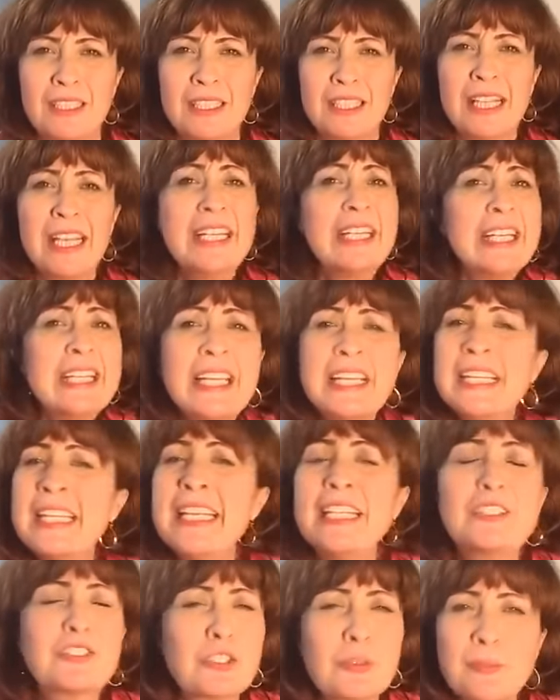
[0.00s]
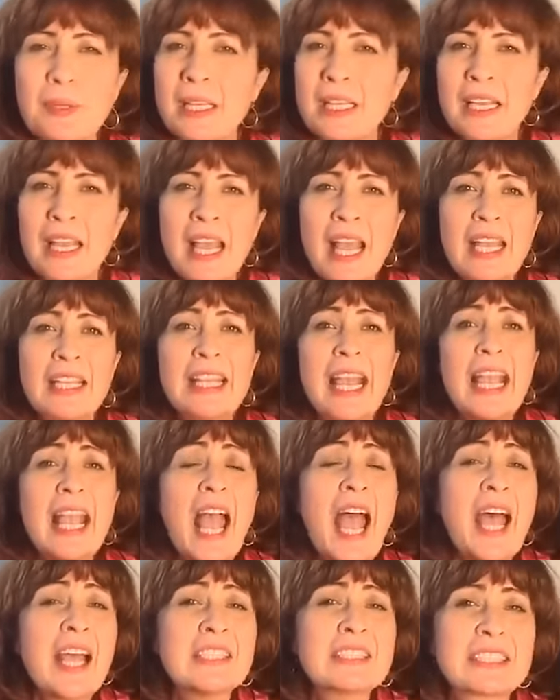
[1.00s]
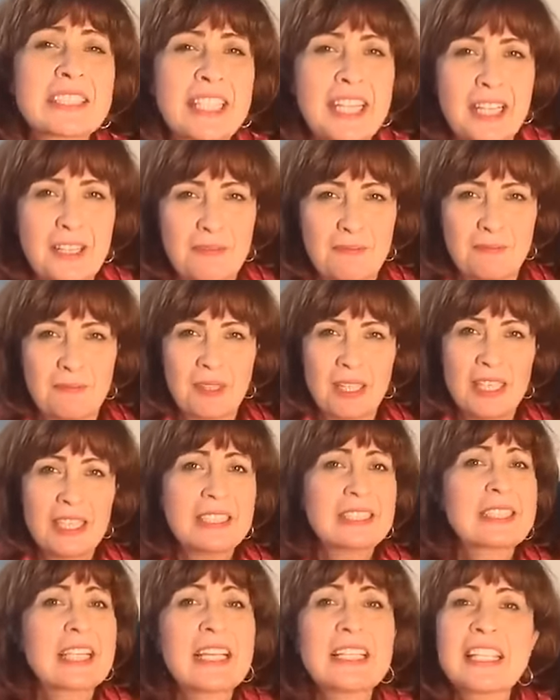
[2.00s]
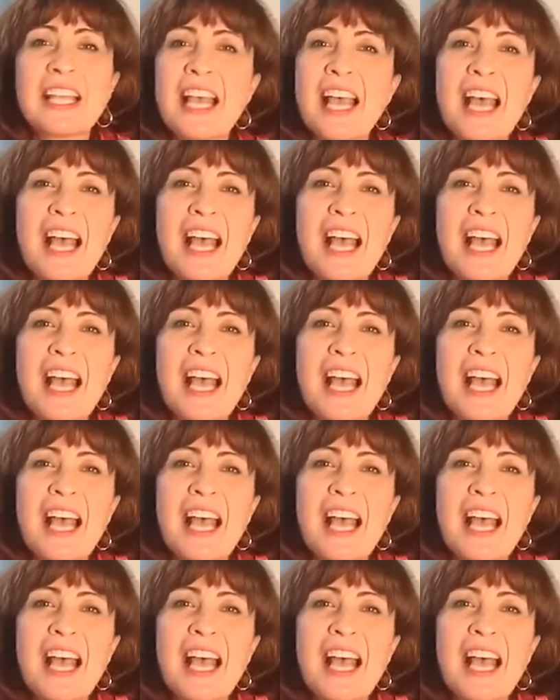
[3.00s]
He didn't need to be. They asked him, he said,